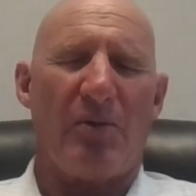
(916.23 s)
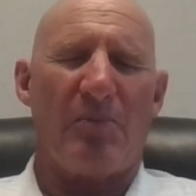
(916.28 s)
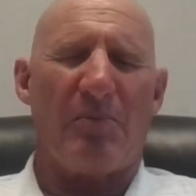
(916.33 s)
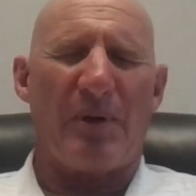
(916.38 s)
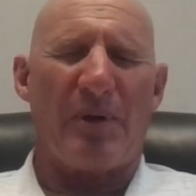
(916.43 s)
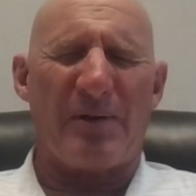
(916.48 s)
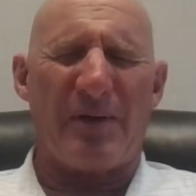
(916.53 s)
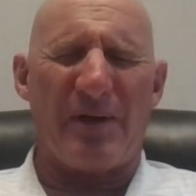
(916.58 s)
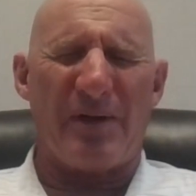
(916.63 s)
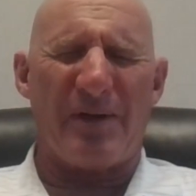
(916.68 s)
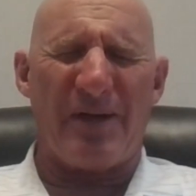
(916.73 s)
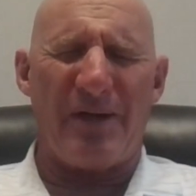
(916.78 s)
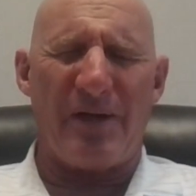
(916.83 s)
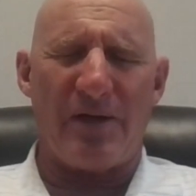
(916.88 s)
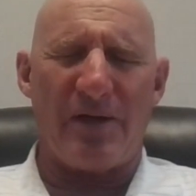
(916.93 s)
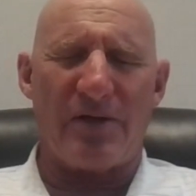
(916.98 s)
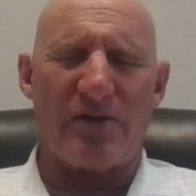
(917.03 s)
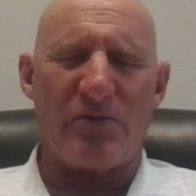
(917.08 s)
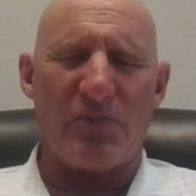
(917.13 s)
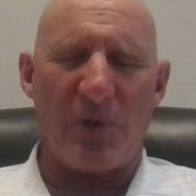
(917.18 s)
But then
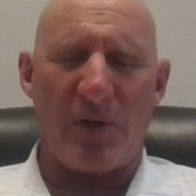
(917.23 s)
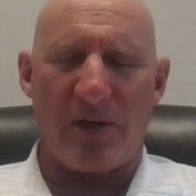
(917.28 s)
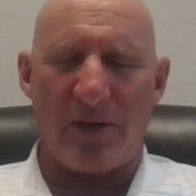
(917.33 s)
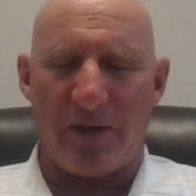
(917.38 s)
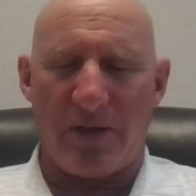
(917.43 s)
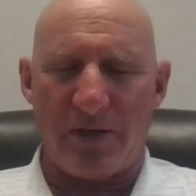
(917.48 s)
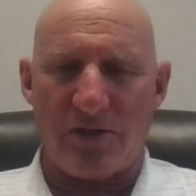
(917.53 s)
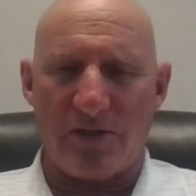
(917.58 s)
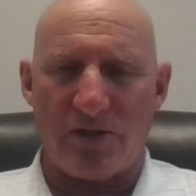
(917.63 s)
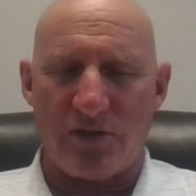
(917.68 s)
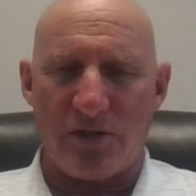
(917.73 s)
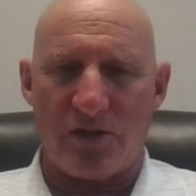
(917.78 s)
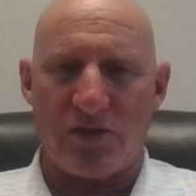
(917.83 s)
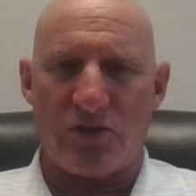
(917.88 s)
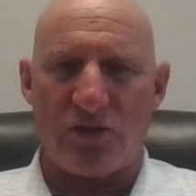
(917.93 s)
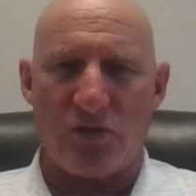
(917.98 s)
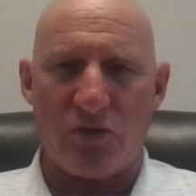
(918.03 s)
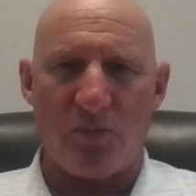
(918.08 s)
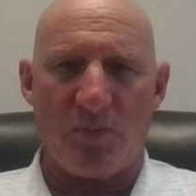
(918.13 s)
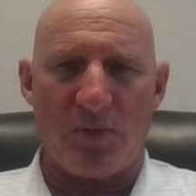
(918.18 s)
here's where it gets
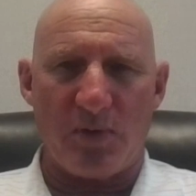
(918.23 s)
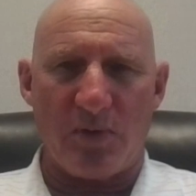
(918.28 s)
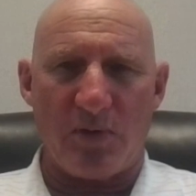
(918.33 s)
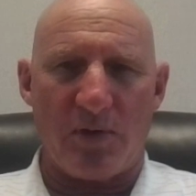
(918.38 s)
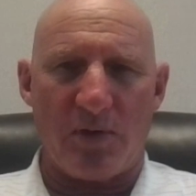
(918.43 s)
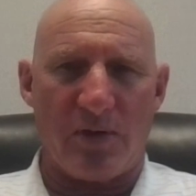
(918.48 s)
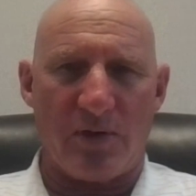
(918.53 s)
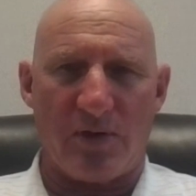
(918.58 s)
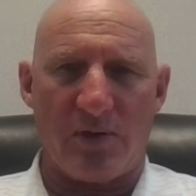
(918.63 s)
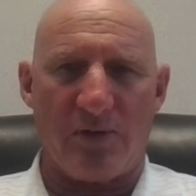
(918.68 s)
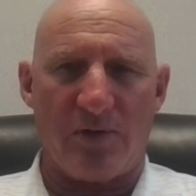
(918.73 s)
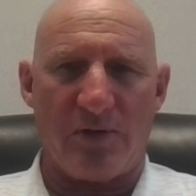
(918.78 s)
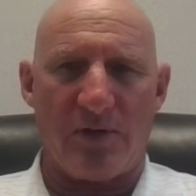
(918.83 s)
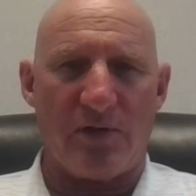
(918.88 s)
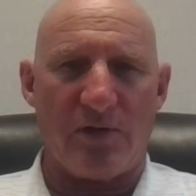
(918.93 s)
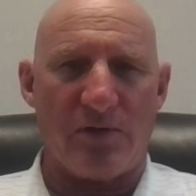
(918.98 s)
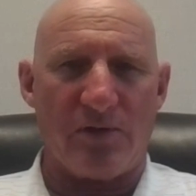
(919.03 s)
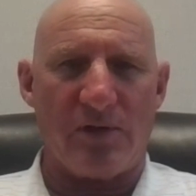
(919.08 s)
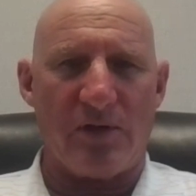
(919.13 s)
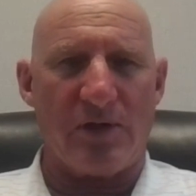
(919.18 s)
just super critical, that
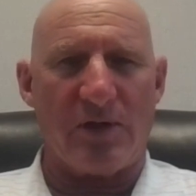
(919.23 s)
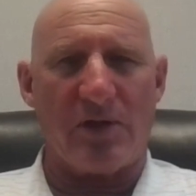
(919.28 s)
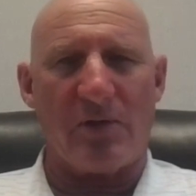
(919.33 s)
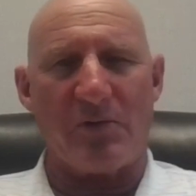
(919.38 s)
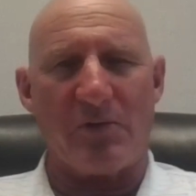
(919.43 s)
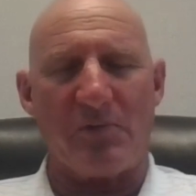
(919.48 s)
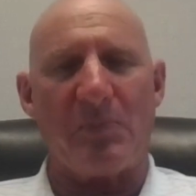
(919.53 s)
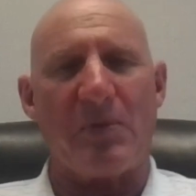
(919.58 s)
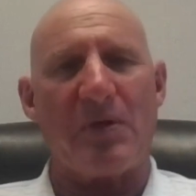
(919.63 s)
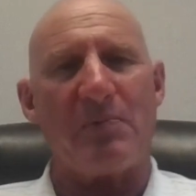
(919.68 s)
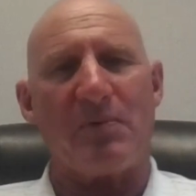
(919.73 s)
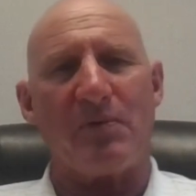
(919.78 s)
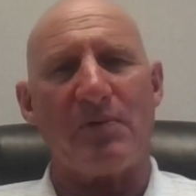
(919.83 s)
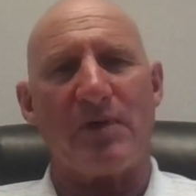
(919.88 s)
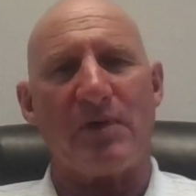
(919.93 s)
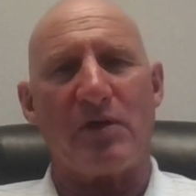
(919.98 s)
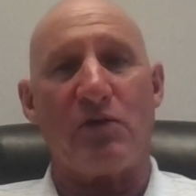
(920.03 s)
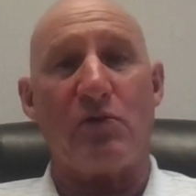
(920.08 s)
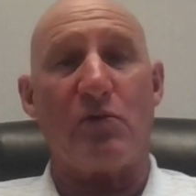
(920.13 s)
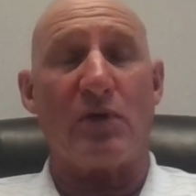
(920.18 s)
you're dealing with people
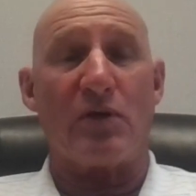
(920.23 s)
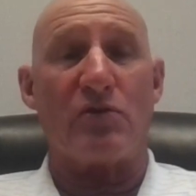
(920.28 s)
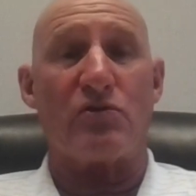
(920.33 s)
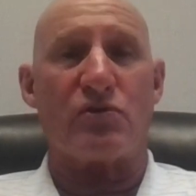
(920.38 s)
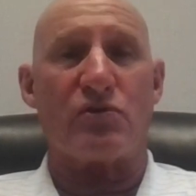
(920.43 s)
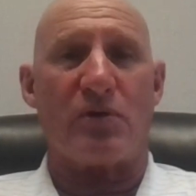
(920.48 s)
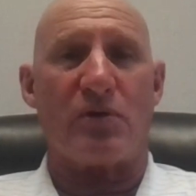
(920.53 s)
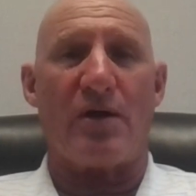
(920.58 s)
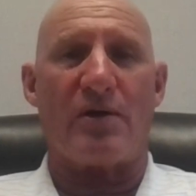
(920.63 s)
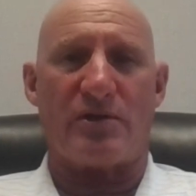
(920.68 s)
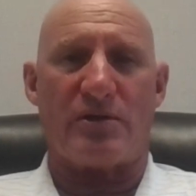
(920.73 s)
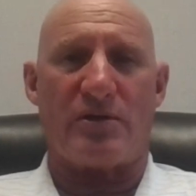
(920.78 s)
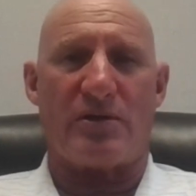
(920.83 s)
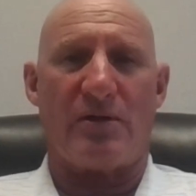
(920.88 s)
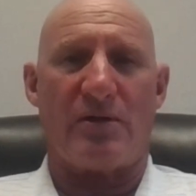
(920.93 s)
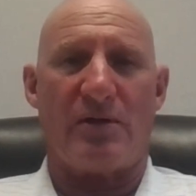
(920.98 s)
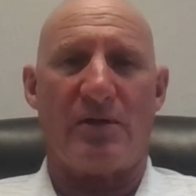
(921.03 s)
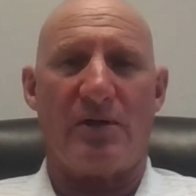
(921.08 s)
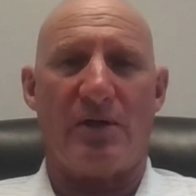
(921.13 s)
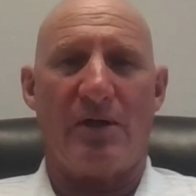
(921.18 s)
that you can trust,
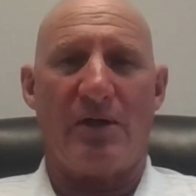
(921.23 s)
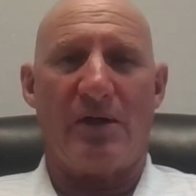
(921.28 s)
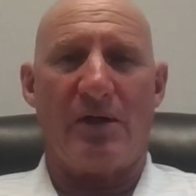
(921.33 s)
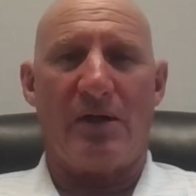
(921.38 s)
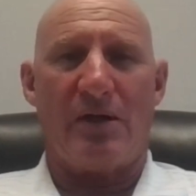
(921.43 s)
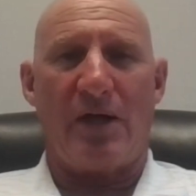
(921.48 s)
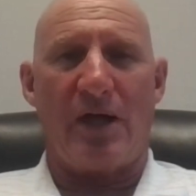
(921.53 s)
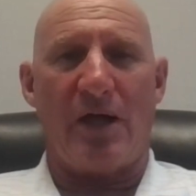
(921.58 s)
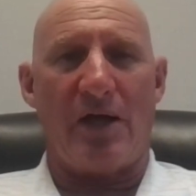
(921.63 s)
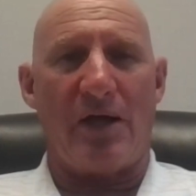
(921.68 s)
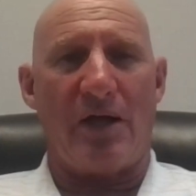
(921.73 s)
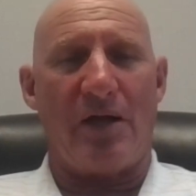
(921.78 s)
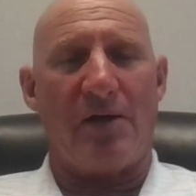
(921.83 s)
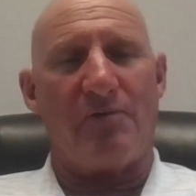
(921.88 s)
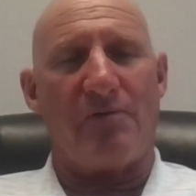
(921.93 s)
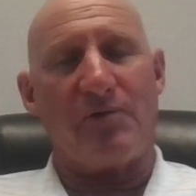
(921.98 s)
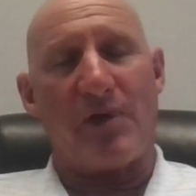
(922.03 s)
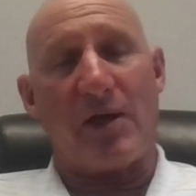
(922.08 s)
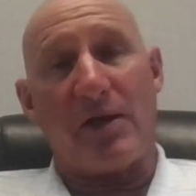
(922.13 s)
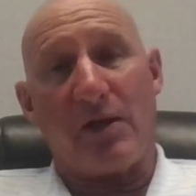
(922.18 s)
and
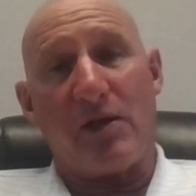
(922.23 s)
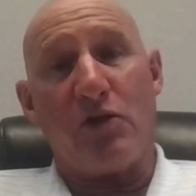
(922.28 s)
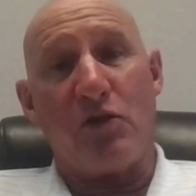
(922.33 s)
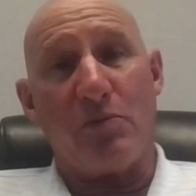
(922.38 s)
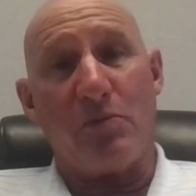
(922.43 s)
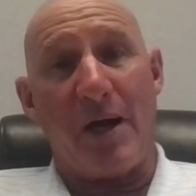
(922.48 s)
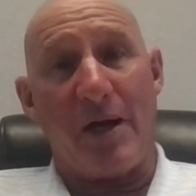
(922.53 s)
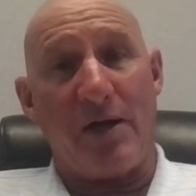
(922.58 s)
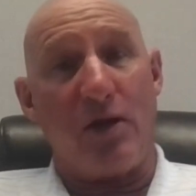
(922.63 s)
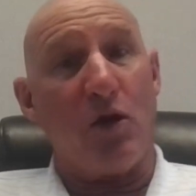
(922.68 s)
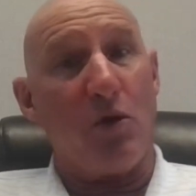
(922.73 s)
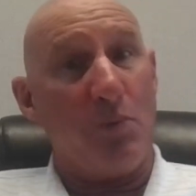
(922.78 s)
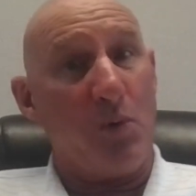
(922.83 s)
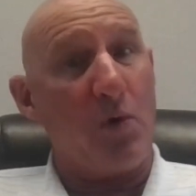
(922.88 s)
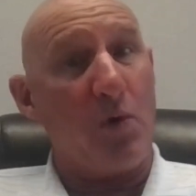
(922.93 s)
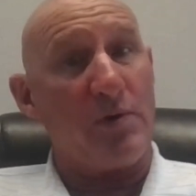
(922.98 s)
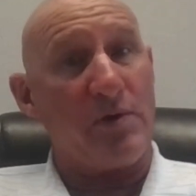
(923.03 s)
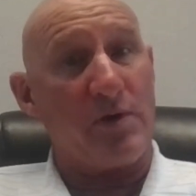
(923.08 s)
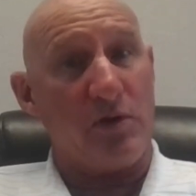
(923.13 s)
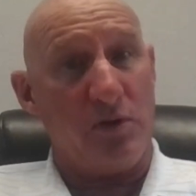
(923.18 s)
frankly, who might know
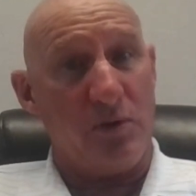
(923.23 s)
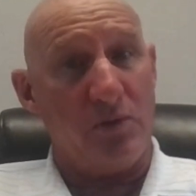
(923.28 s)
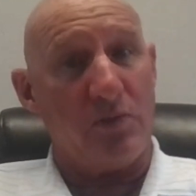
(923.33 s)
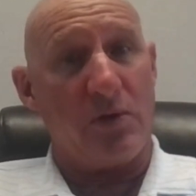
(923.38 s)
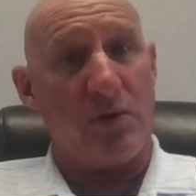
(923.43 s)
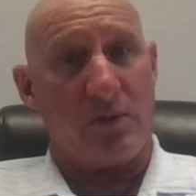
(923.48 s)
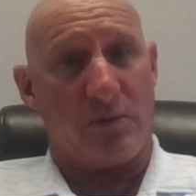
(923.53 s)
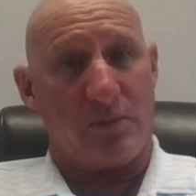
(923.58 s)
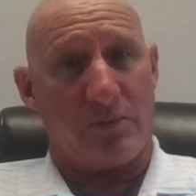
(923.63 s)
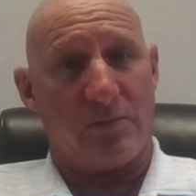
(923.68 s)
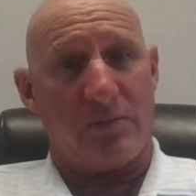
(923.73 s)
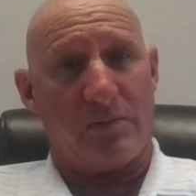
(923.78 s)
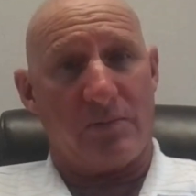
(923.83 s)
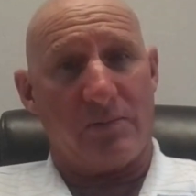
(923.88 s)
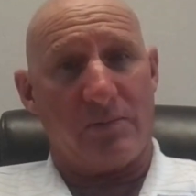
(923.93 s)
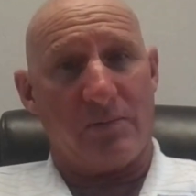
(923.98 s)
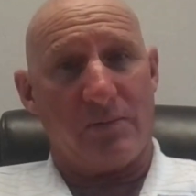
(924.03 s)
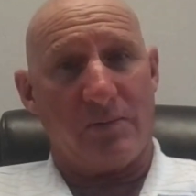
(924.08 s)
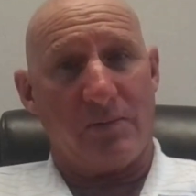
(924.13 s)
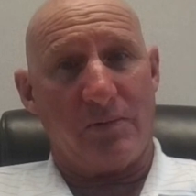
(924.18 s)
more than you do
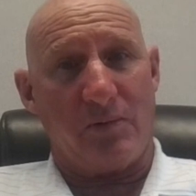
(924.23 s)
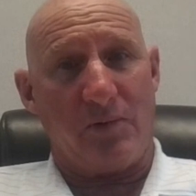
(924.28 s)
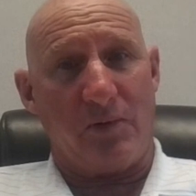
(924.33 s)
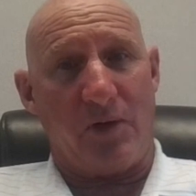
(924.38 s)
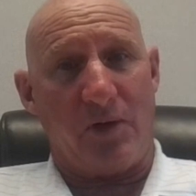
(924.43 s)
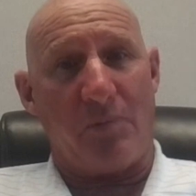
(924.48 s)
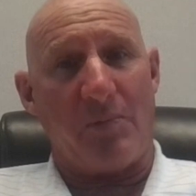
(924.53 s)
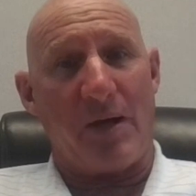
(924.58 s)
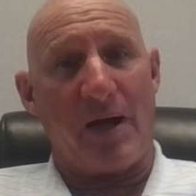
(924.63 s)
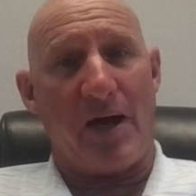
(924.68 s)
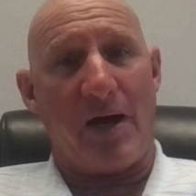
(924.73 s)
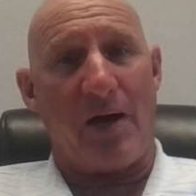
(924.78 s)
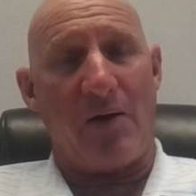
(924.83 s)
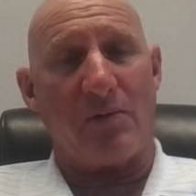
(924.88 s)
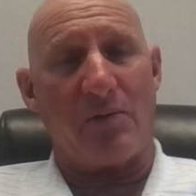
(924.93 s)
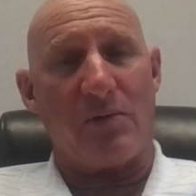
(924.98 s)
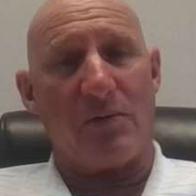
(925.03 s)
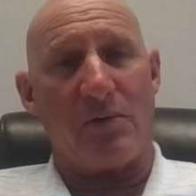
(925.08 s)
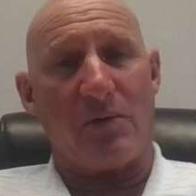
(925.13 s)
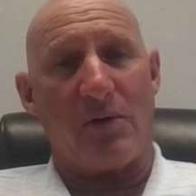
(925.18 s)
about